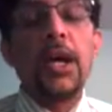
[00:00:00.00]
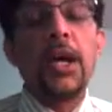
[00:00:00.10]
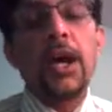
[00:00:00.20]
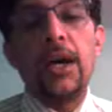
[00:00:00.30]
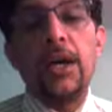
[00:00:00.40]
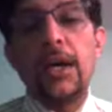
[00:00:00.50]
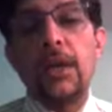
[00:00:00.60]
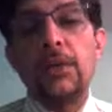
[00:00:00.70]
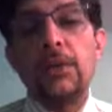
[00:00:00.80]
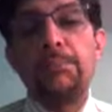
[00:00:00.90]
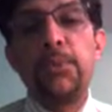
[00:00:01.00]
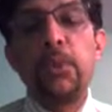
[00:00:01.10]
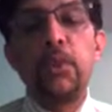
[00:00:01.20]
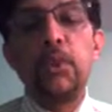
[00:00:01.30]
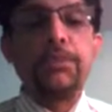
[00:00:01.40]
A
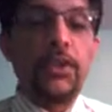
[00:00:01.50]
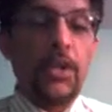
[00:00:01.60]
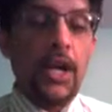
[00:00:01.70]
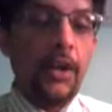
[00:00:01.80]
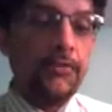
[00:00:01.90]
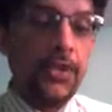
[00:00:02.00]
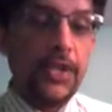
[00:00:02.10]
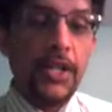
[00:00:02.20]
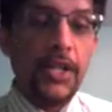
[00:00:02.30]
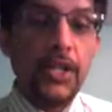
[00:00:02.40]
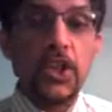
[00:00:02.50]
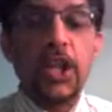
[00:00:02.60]
beautifully crafted innings,